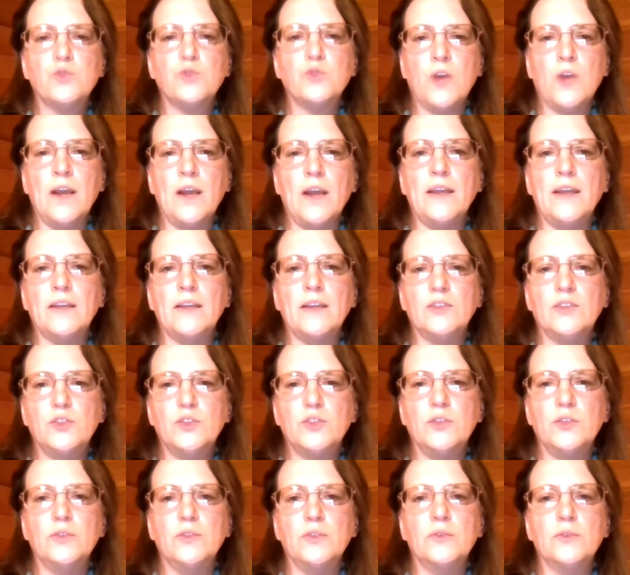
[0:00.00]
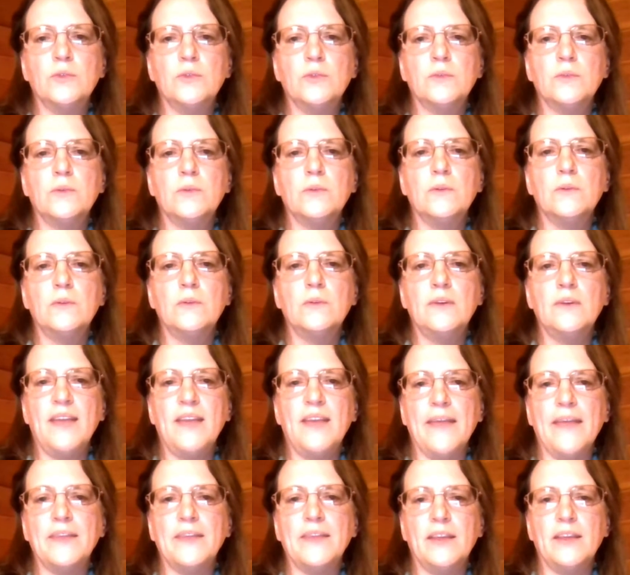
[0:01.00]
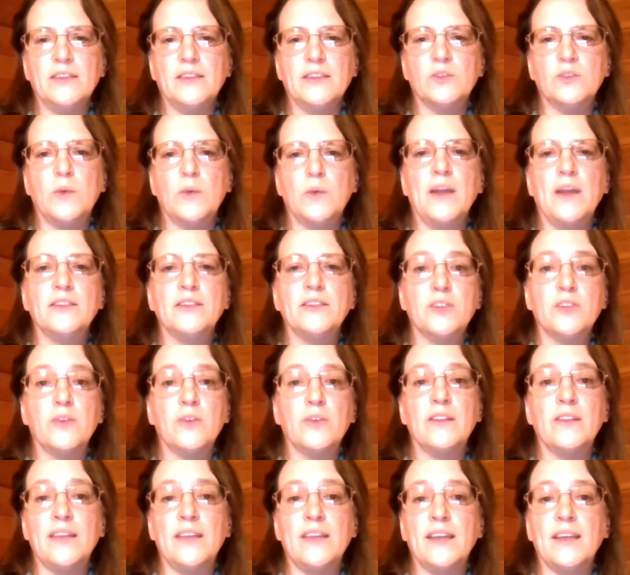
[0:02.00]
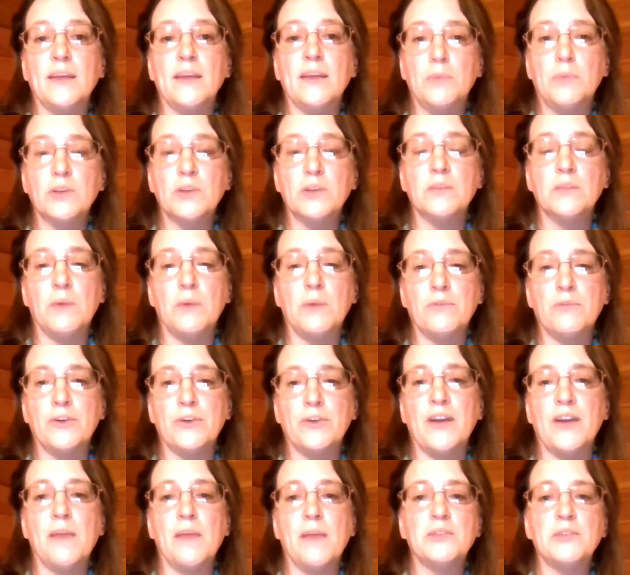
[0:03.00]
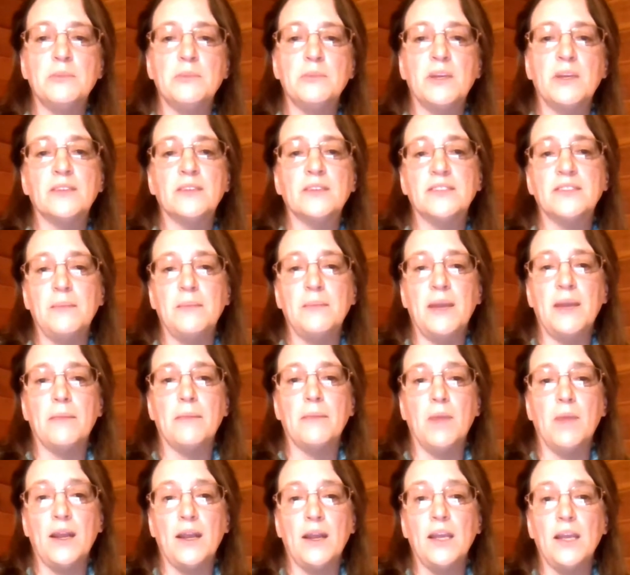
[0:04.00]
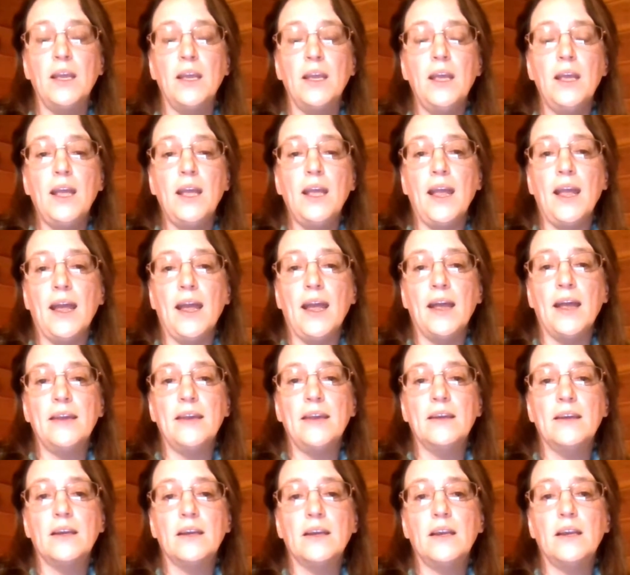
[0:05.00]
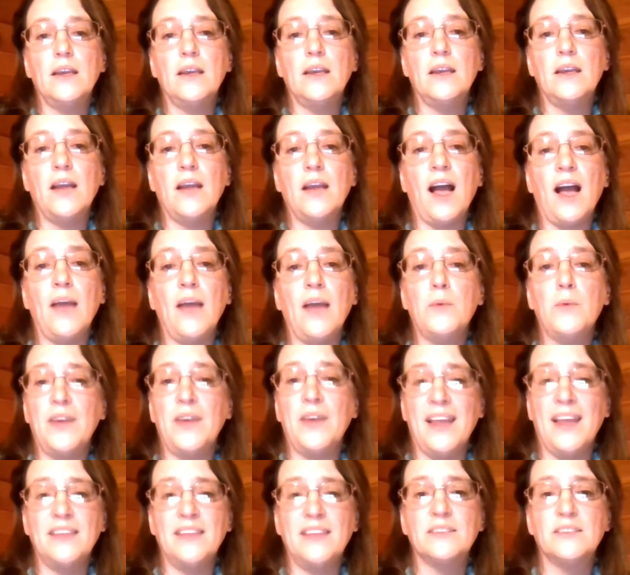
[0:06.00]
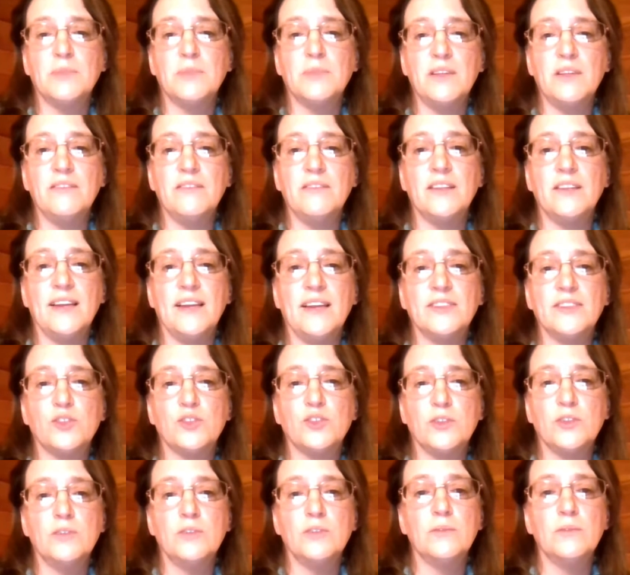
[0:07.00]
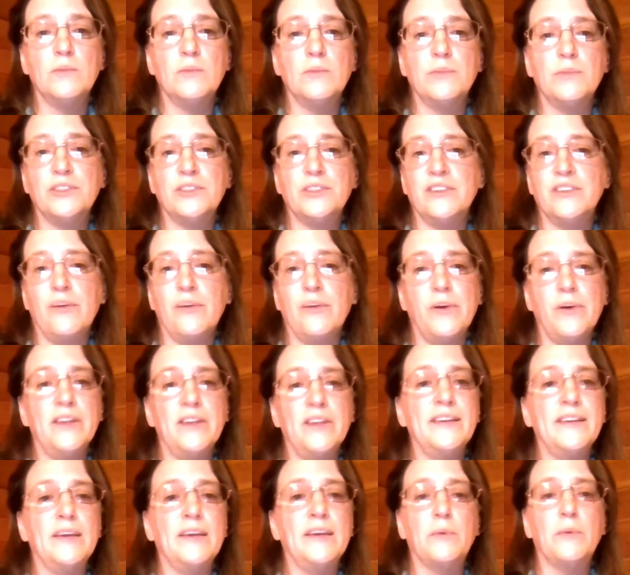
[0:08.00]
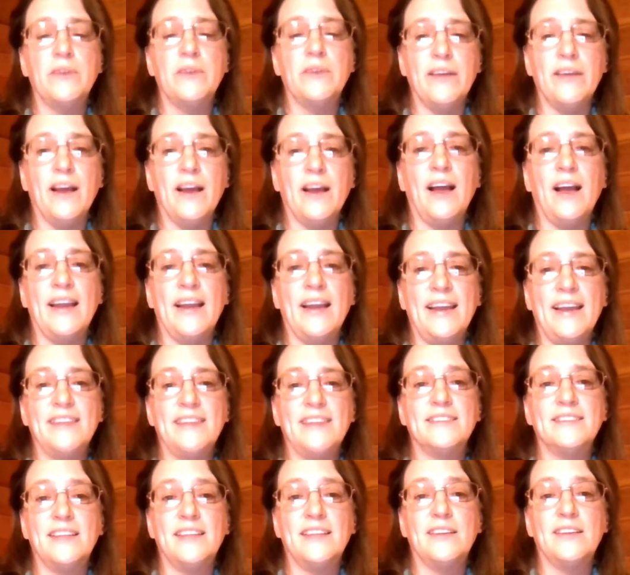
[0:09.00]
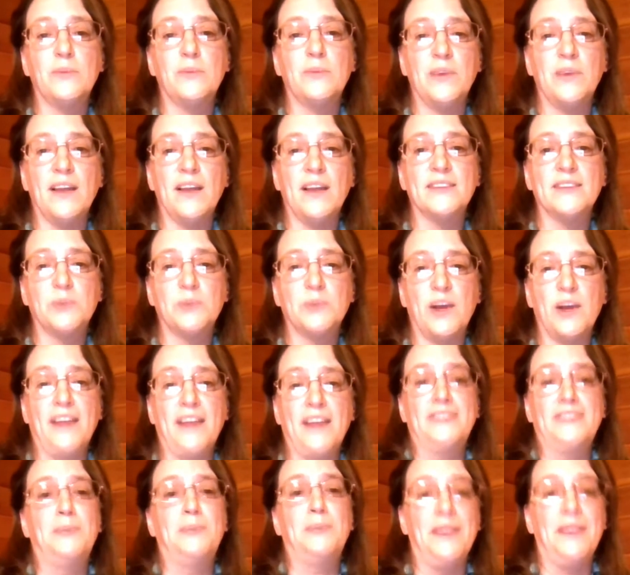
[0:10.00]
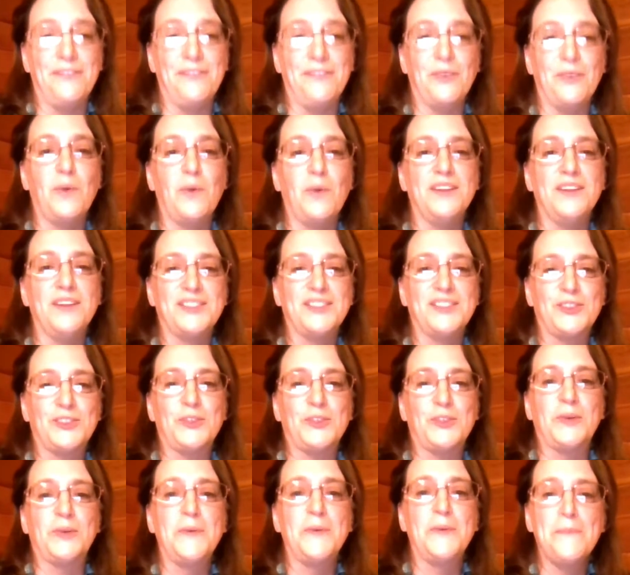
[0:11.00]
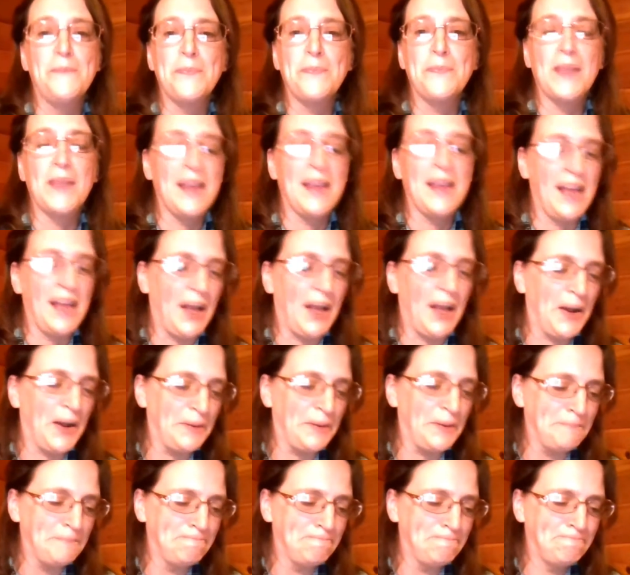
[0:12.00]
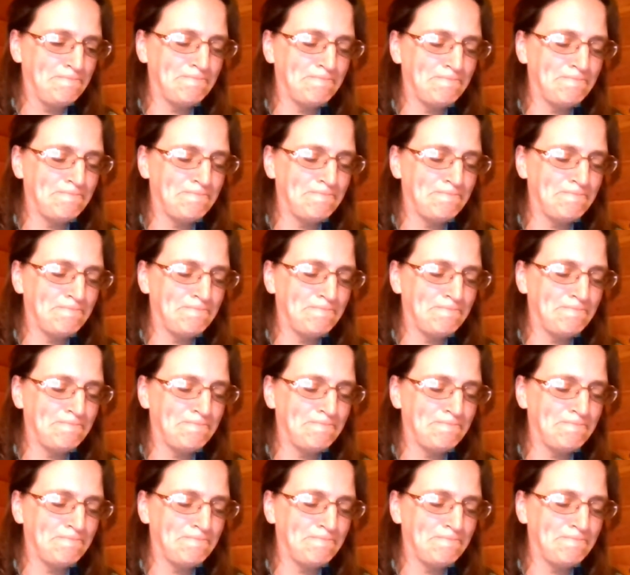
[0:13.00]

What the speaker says: trying to get the kids away so that they can put them up for adoption because they make money. And I would hate to believe that that's true, but you know what? It would not. I hate to say that it would not surprise me if it was true. I